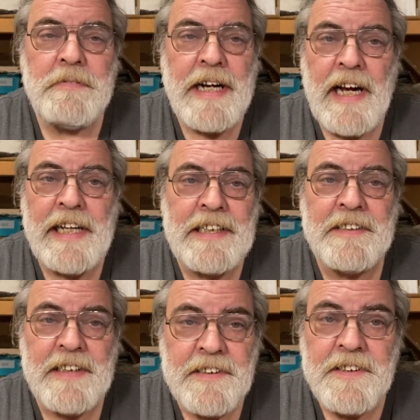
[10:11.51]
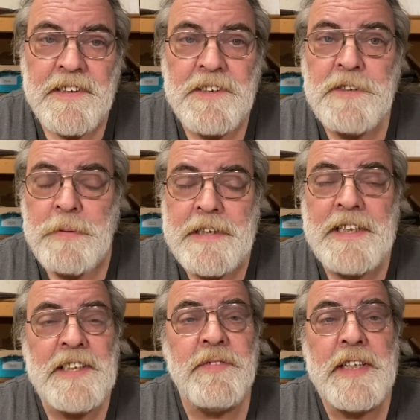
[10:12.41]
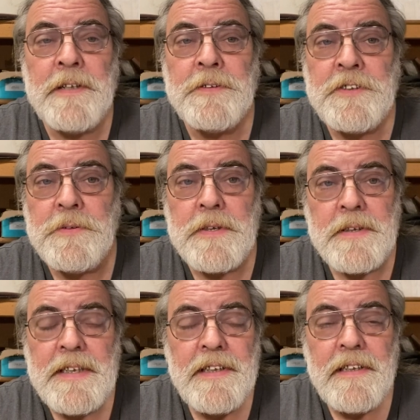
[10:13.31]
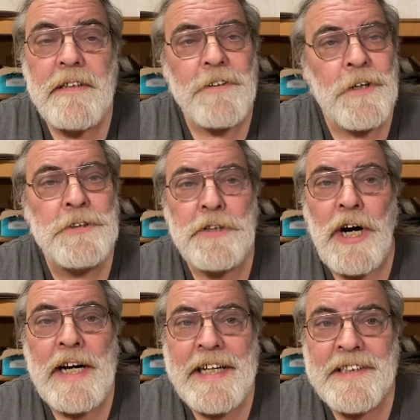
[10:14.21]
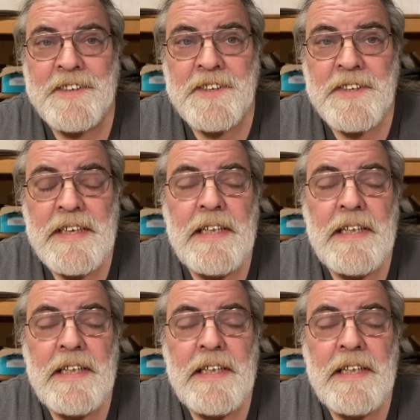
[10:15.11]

that I exist and spread these videos to a larger audience.